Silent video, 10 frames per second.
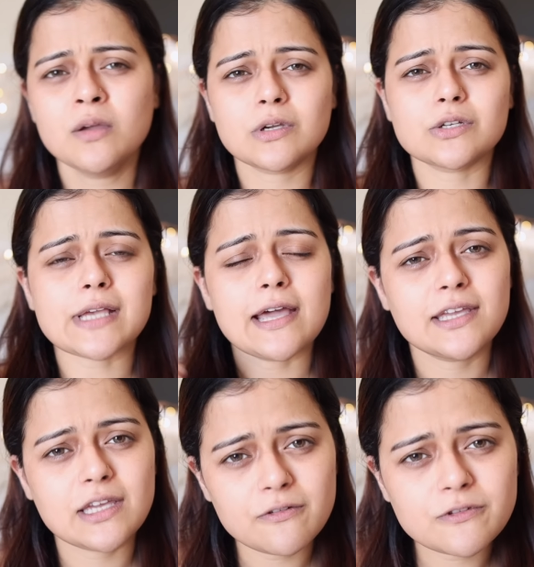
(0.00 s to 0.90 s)
because I
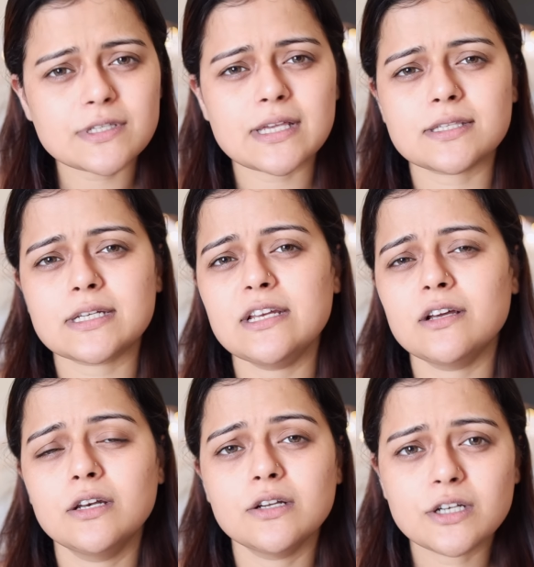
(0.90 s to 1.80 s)
give the sunscreen
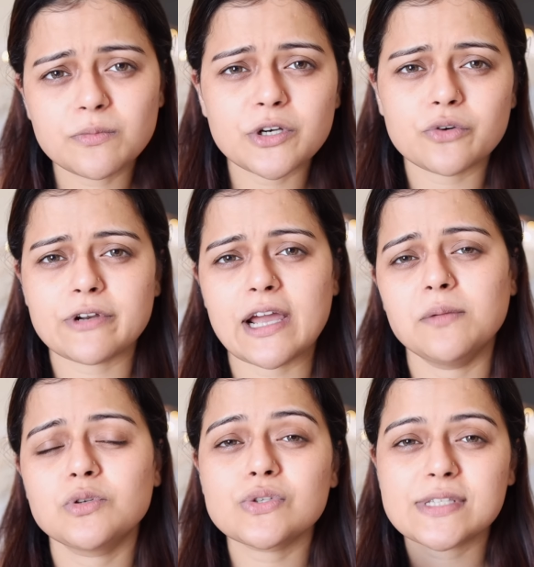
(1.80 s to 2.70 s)
a little bit of
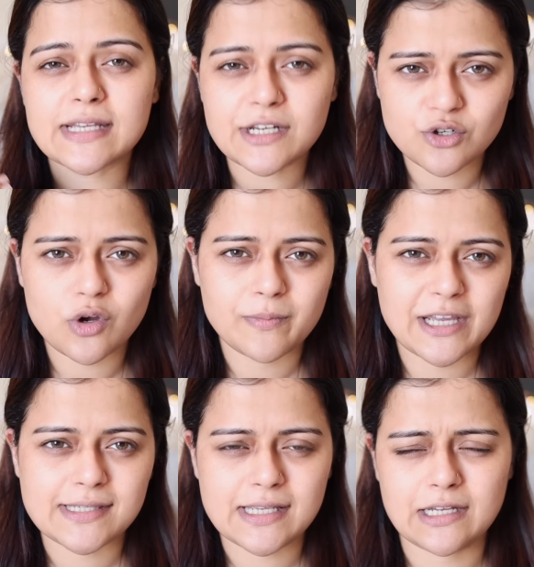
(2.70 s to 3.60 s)
time to settle on
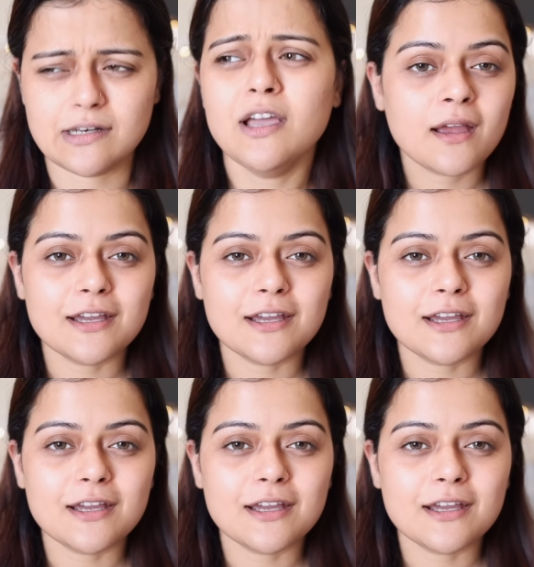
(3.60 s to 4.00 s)
my skin.